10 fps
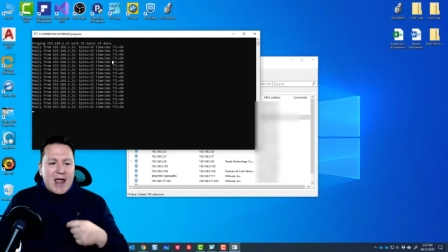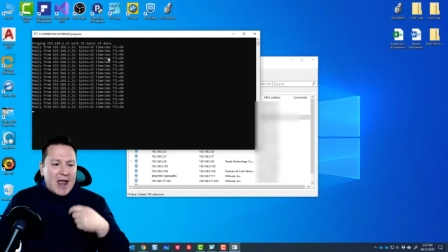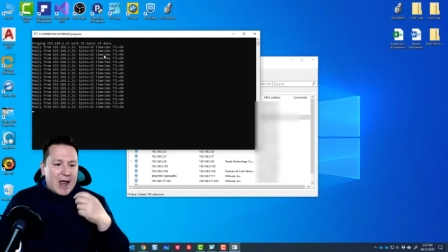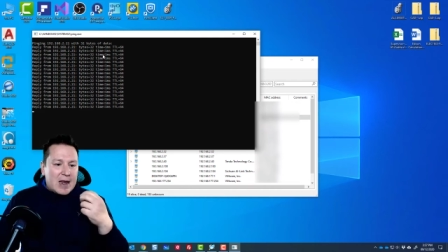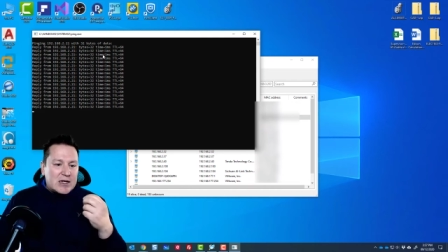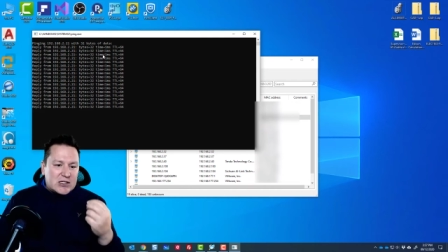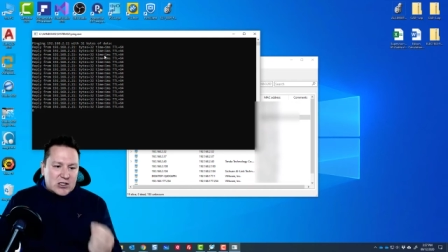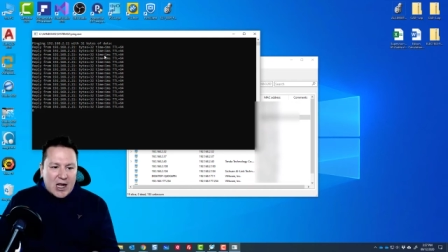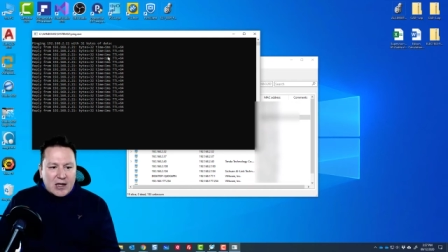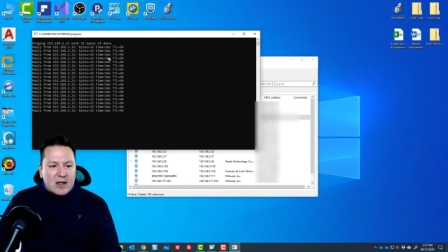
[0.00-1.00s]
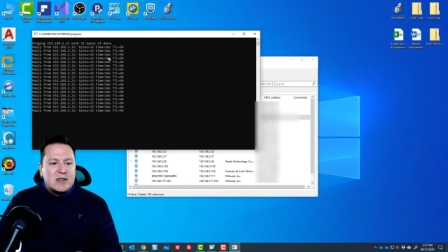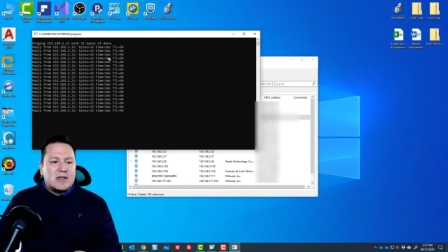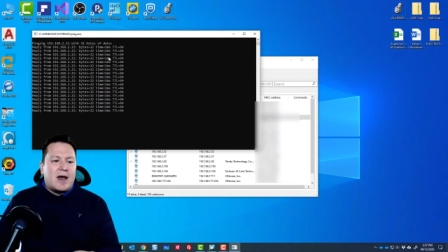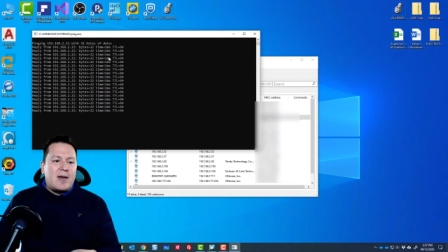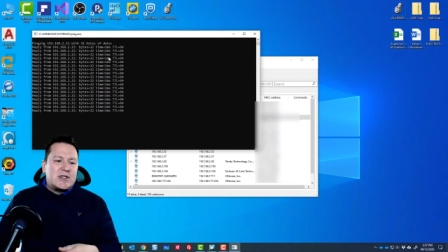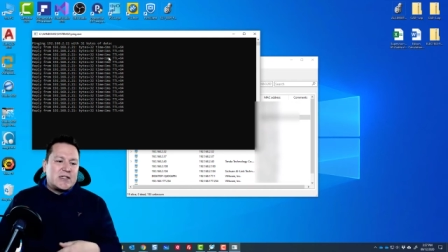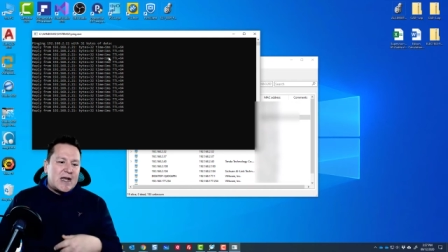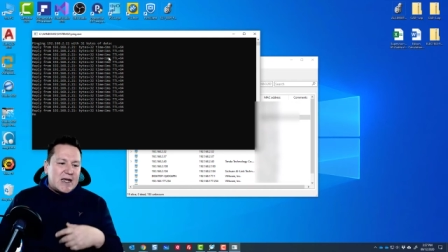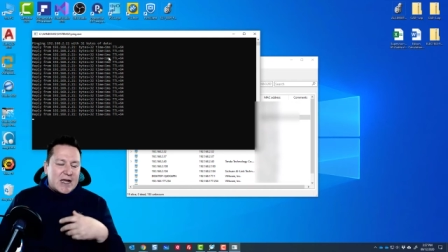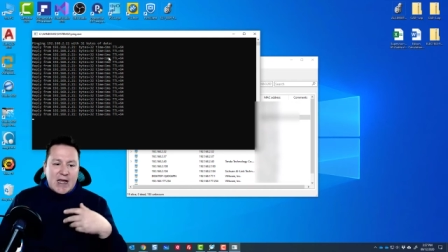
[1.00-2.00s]
and it's telling you the time it's
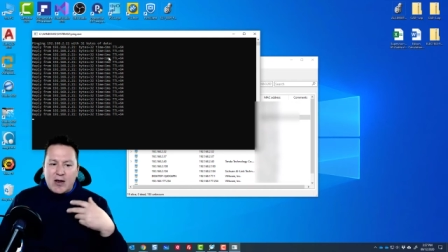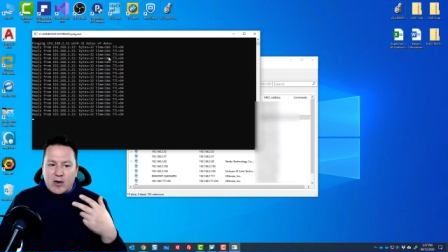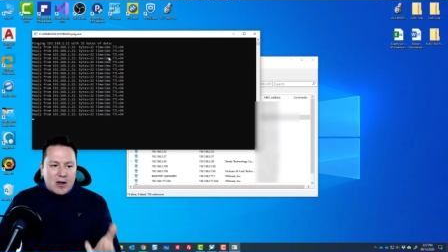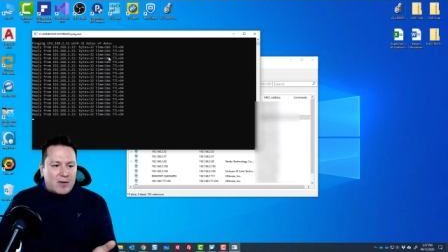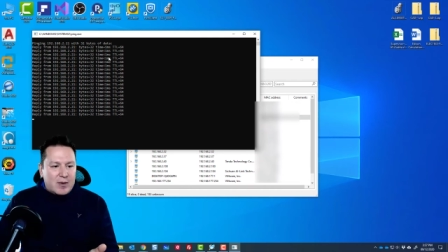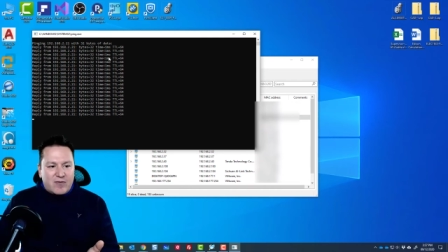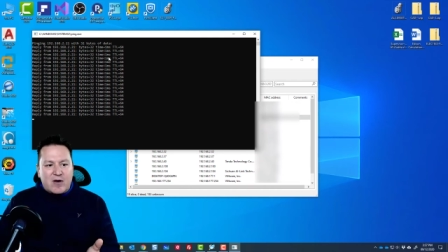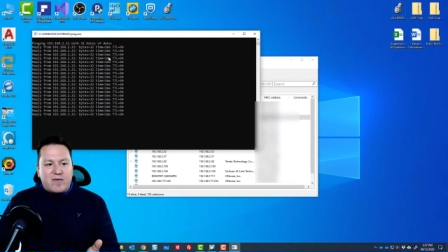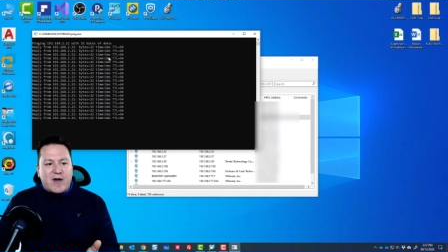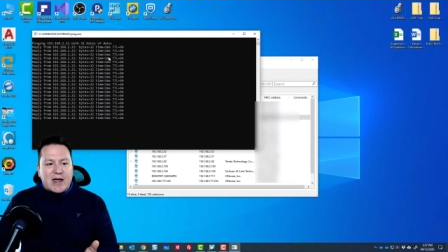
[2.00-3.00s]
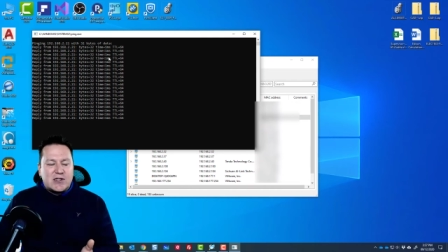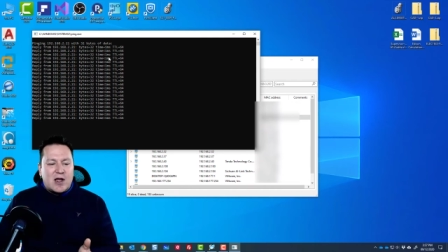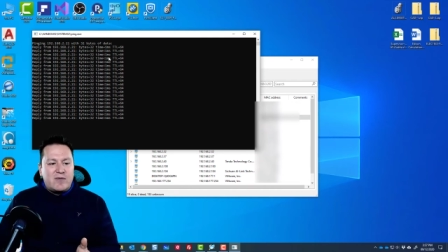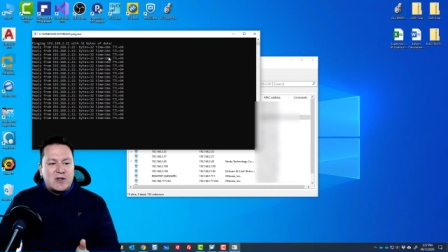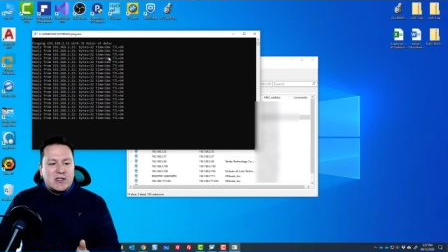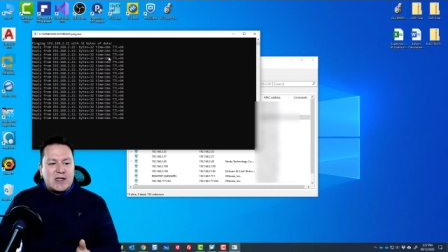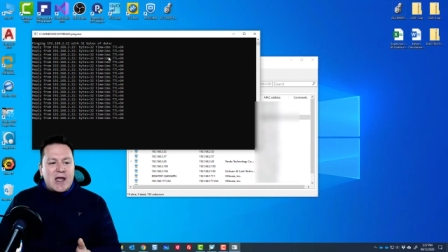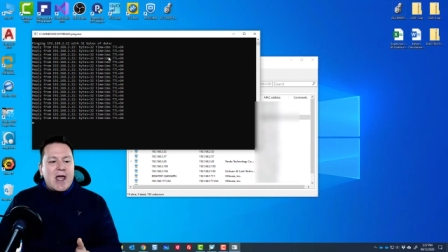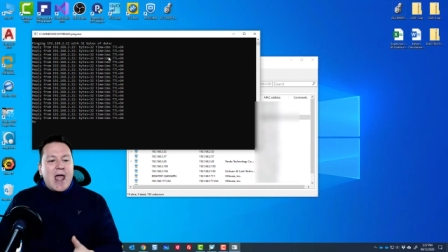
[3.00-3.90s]
taking, I mean, very fast, obviously,